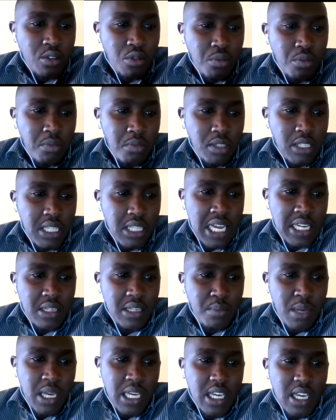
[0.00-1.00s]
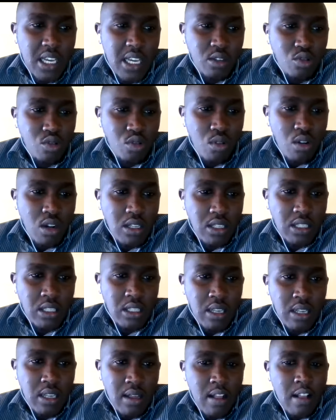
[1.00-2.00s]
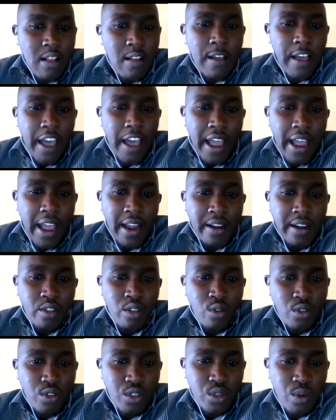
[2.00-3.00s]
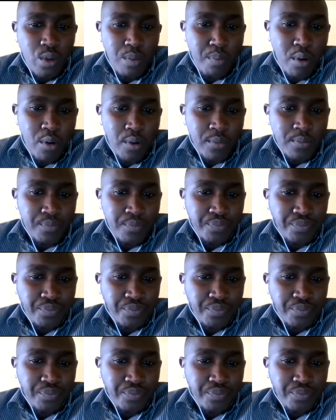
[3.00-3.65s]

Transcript: to start making tools and those weapons?